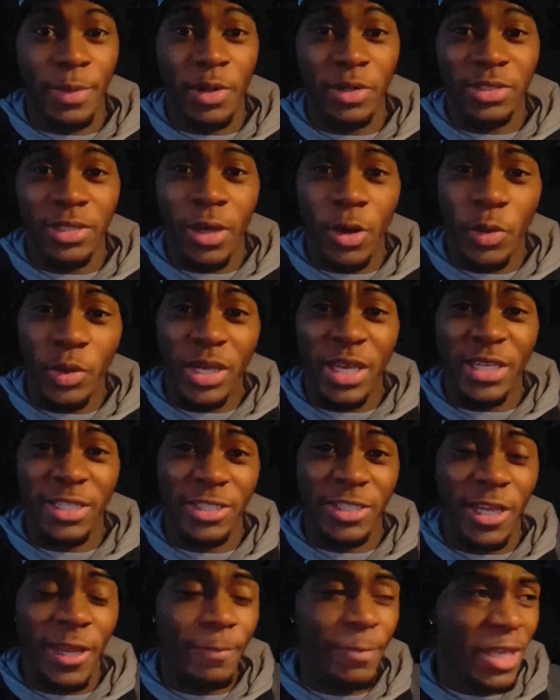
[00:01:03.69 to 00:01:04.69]
He's looking okay
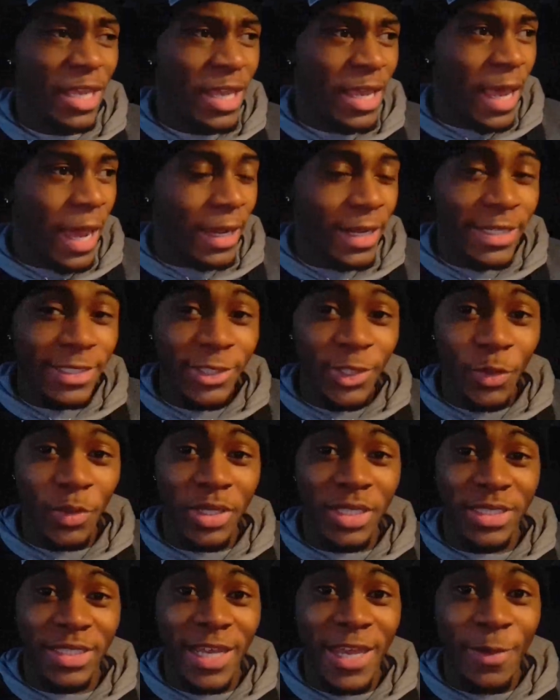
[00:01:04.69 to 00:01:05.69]
shape, and he's
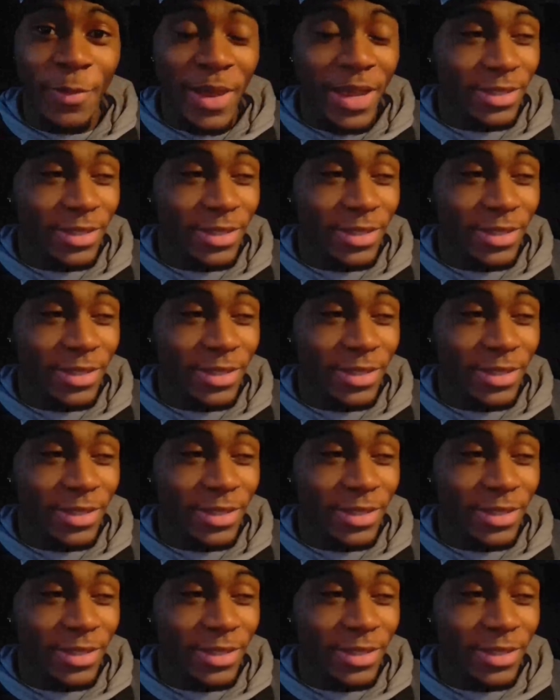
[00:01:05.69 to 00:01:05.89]
doing the same